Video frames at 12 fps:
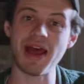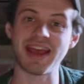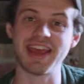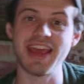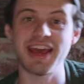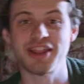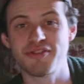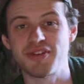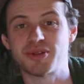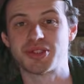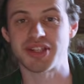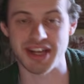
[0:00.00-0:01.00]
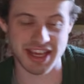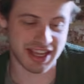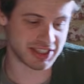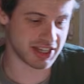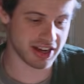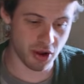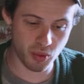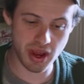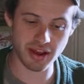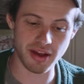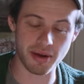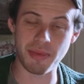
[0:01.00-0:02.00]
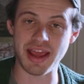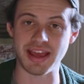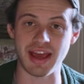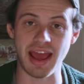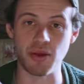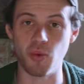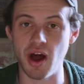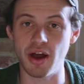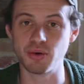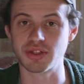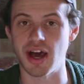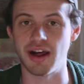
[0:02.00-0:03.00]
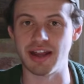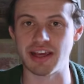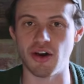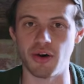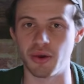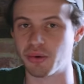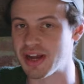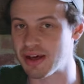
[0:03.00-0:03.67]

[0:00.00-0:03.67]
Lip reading: back here in the Fieldstudy Kitchen and we are going to make a wild garlic oil.